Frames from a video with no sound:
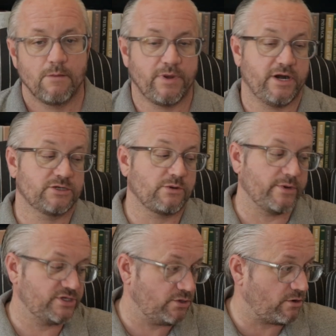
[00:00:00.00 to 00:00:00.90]
But here's what
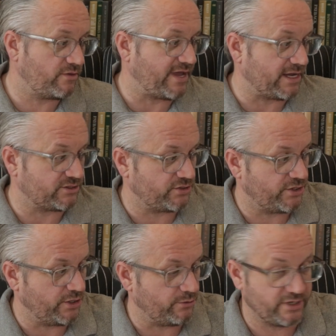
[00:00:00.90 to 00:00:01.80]
we do know the answer
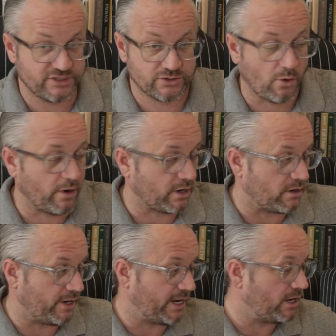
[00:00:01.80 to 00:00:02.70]
to.
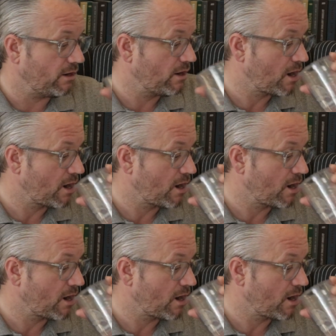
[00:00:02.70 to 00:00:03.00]
Historically,